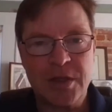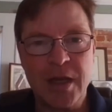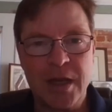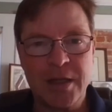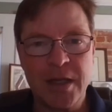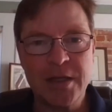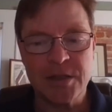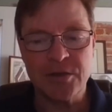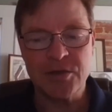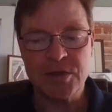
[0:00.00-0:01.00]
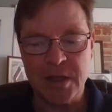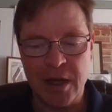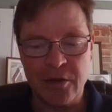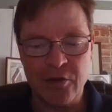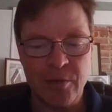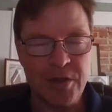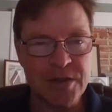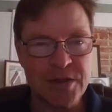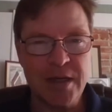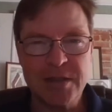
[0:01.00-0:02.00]
to connect data centers together
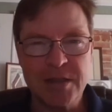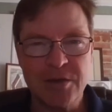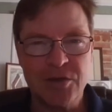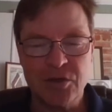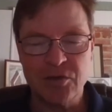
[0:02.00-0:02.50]
because data centers